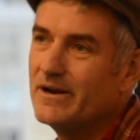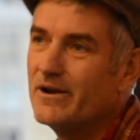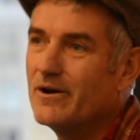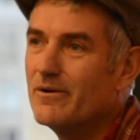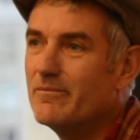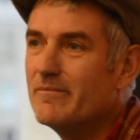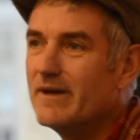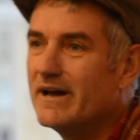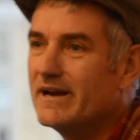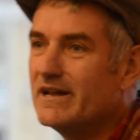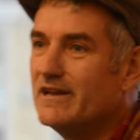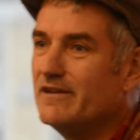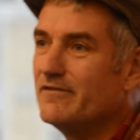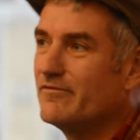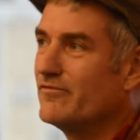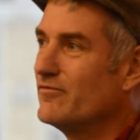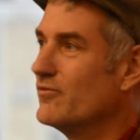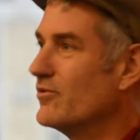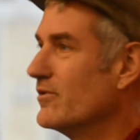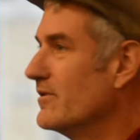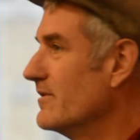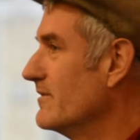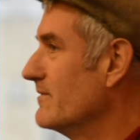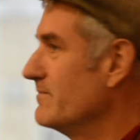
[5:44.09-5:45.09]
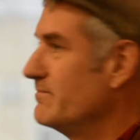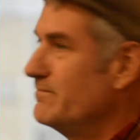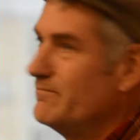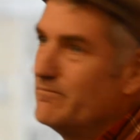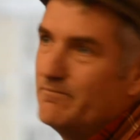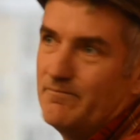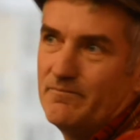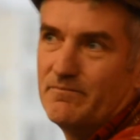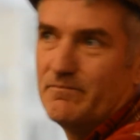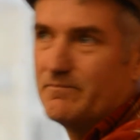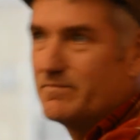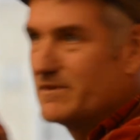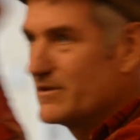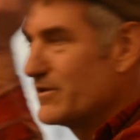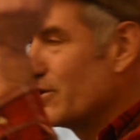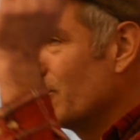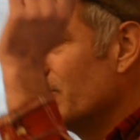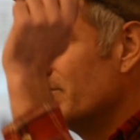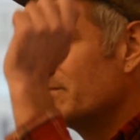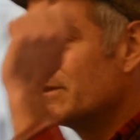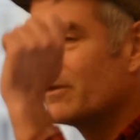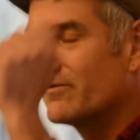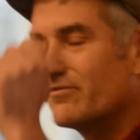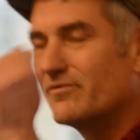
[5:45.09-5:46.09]
money for
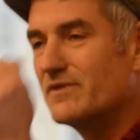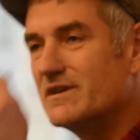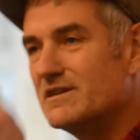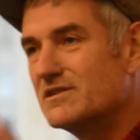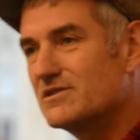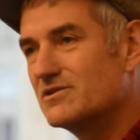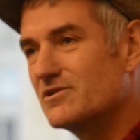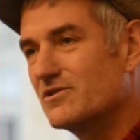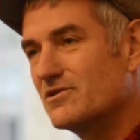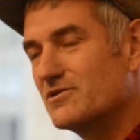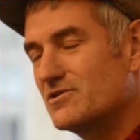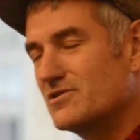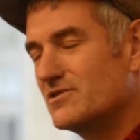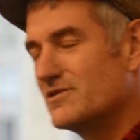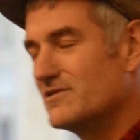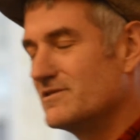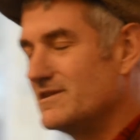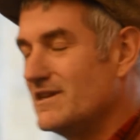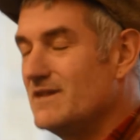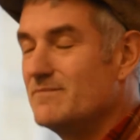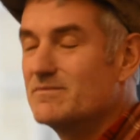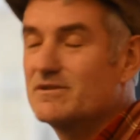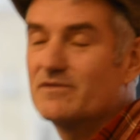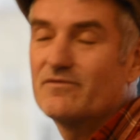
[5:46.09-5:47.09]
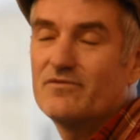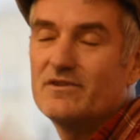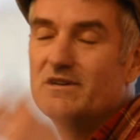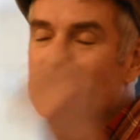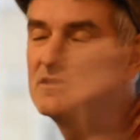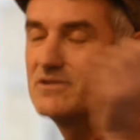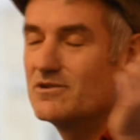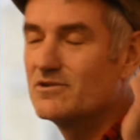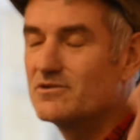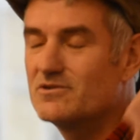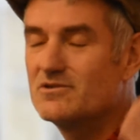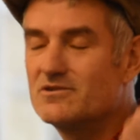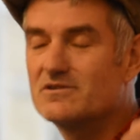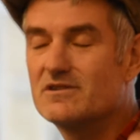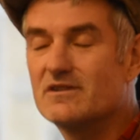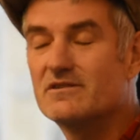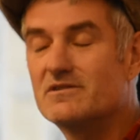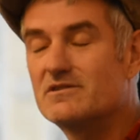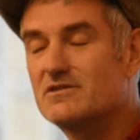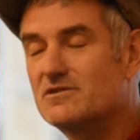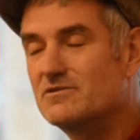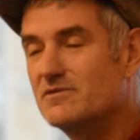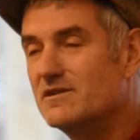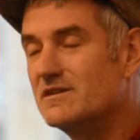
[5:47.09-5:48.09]
teams of researchers on the
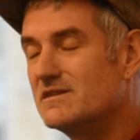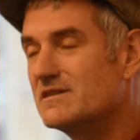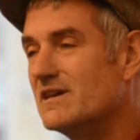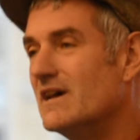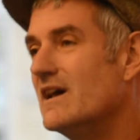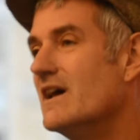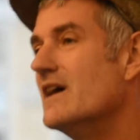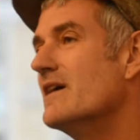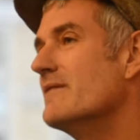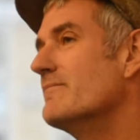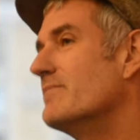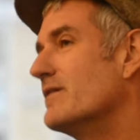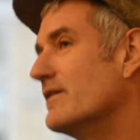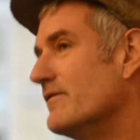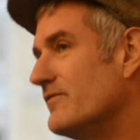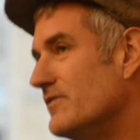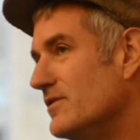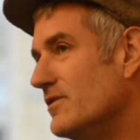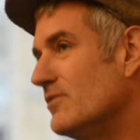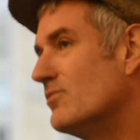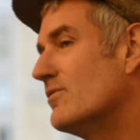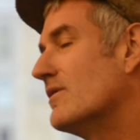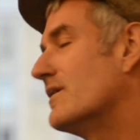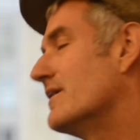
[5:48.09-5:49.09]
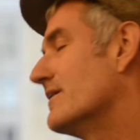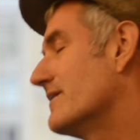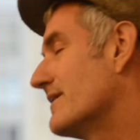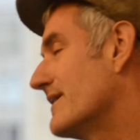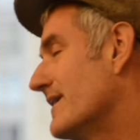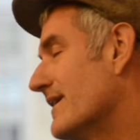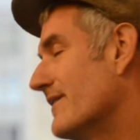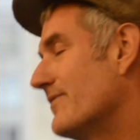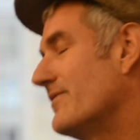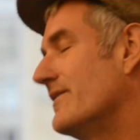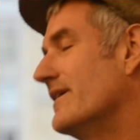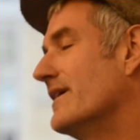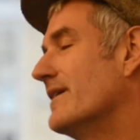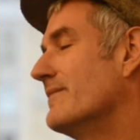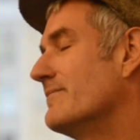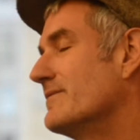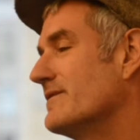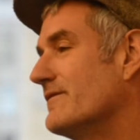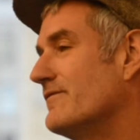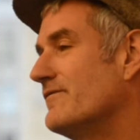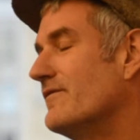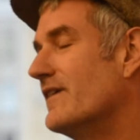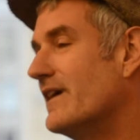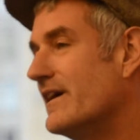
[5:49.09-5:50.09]
streets. But if you want to get them to
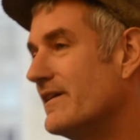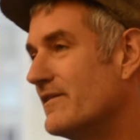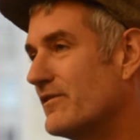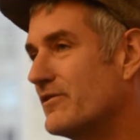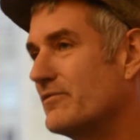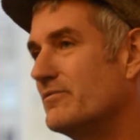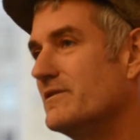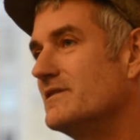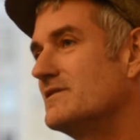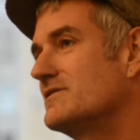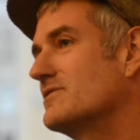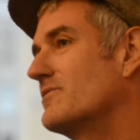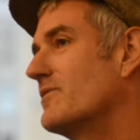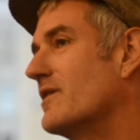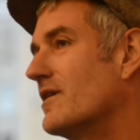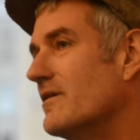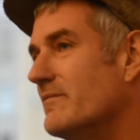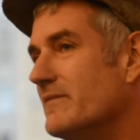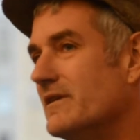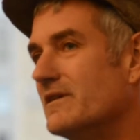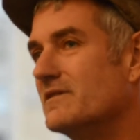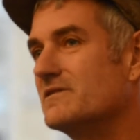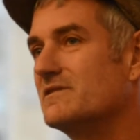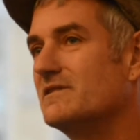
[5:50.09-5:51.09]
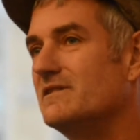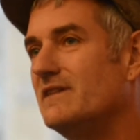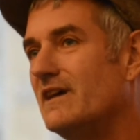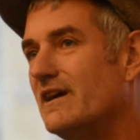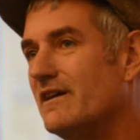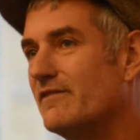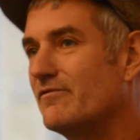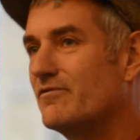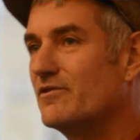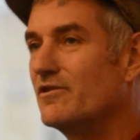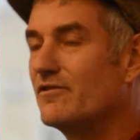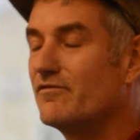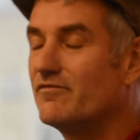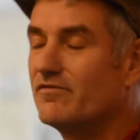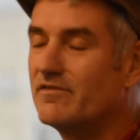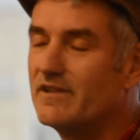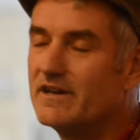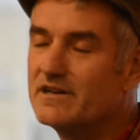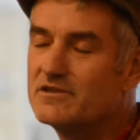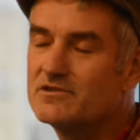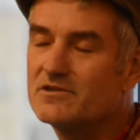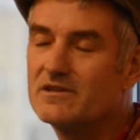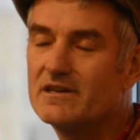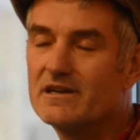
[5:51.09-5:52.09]
fund 3 square meals a day for your
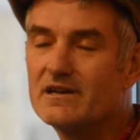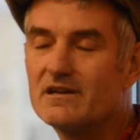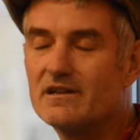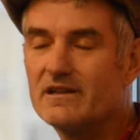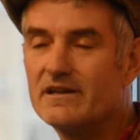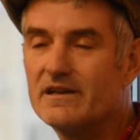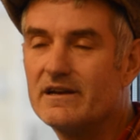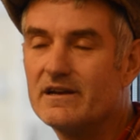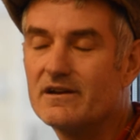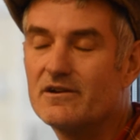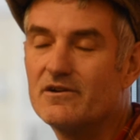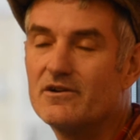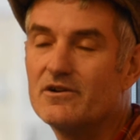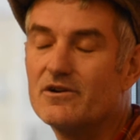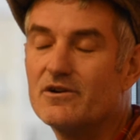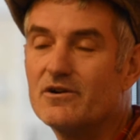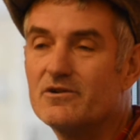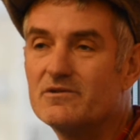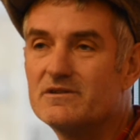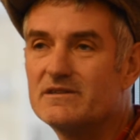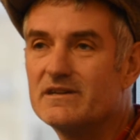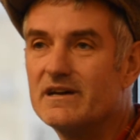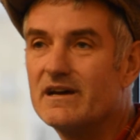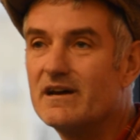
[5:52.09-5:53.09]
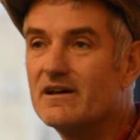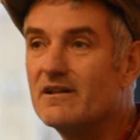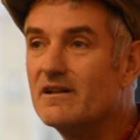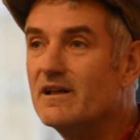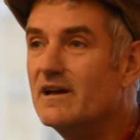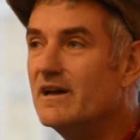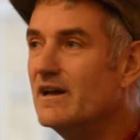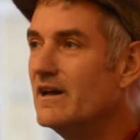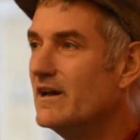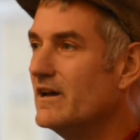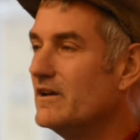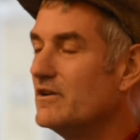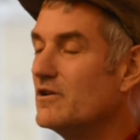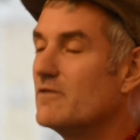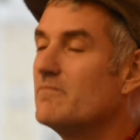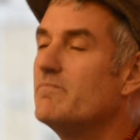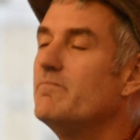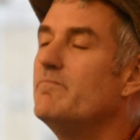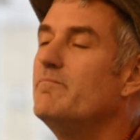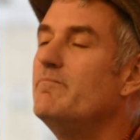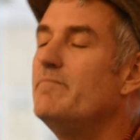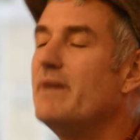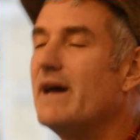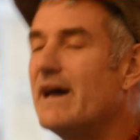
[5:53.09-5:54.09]
fledgling clinic or your hotel, you're
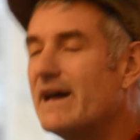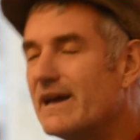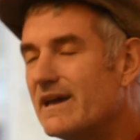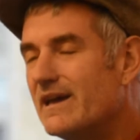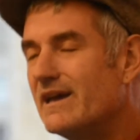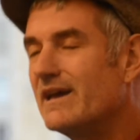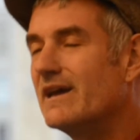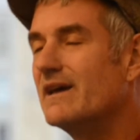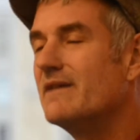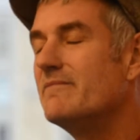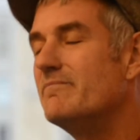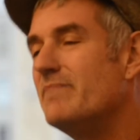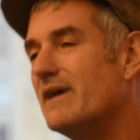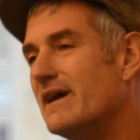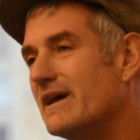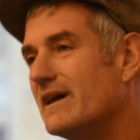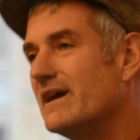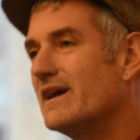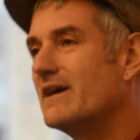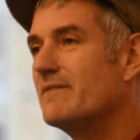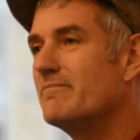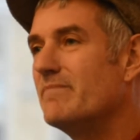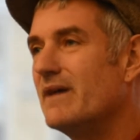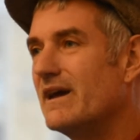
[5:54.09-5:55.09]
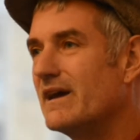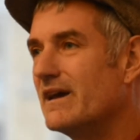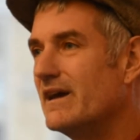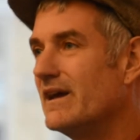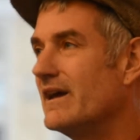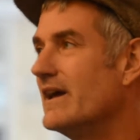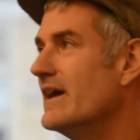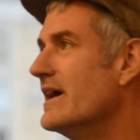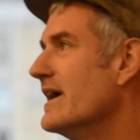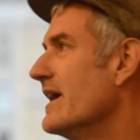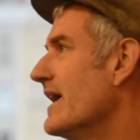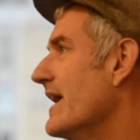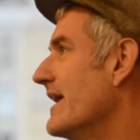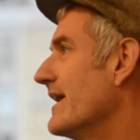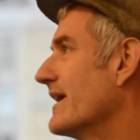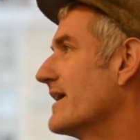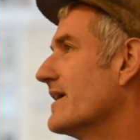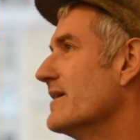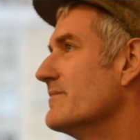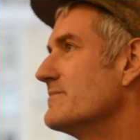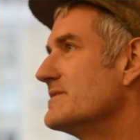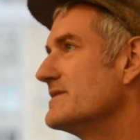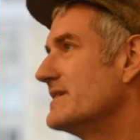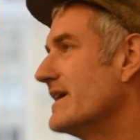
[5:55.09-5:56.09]
begging and begging and begging, and it
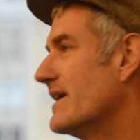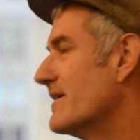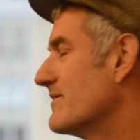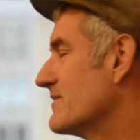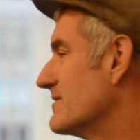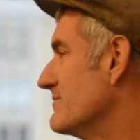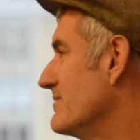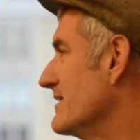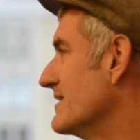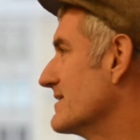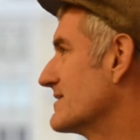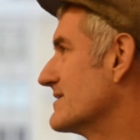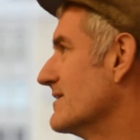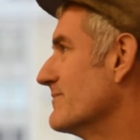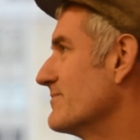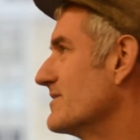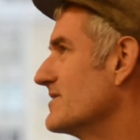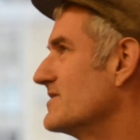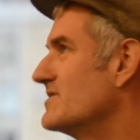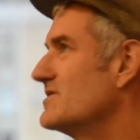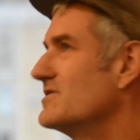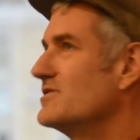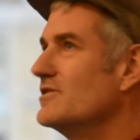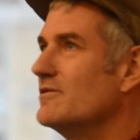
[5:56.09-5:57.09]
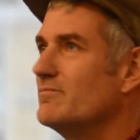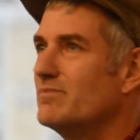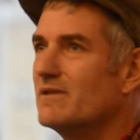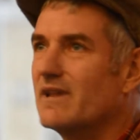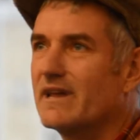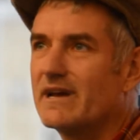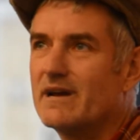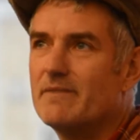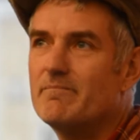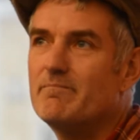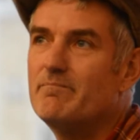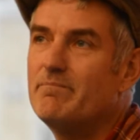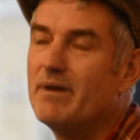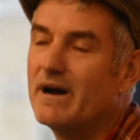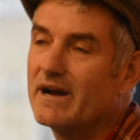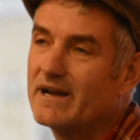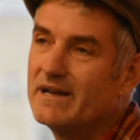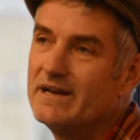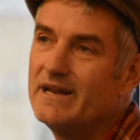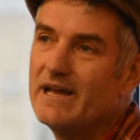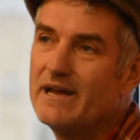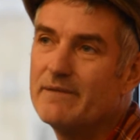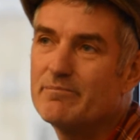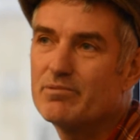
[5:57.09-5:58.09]
comes down to being something stupid like $1 a
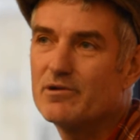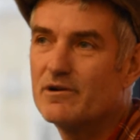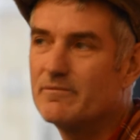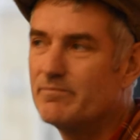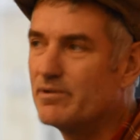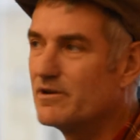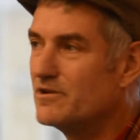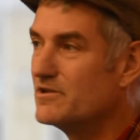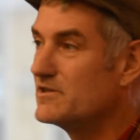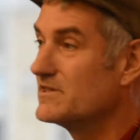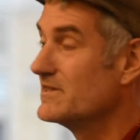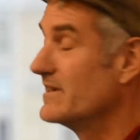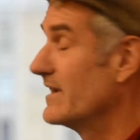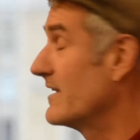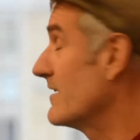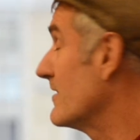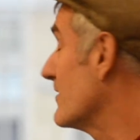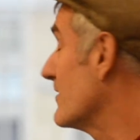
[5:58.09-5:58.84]
day per person. I